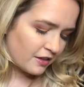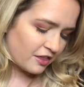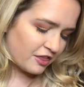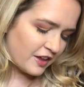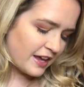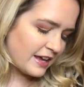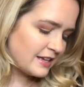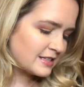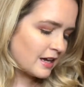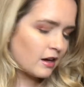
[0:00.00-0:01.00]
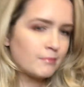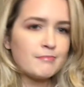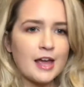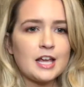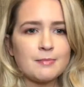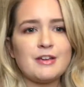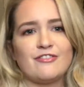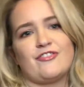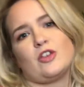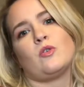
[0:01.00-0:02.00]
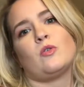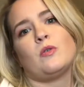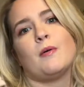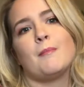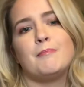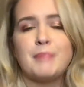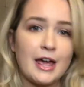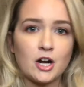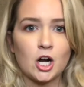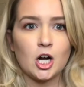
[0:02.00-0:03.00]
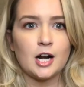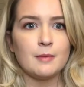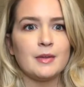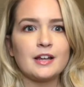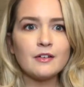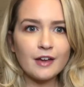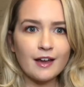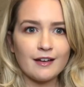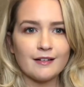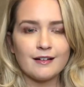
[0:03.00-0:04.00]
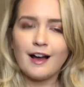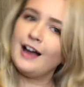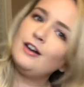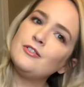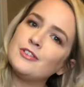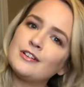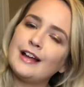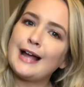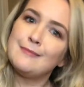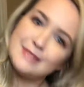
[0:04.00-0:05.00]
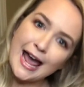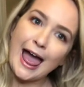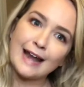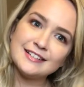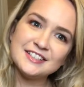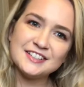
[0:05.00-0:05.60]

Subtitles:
these make me feel better. And I'm like, okay, I don't look like I'm dead.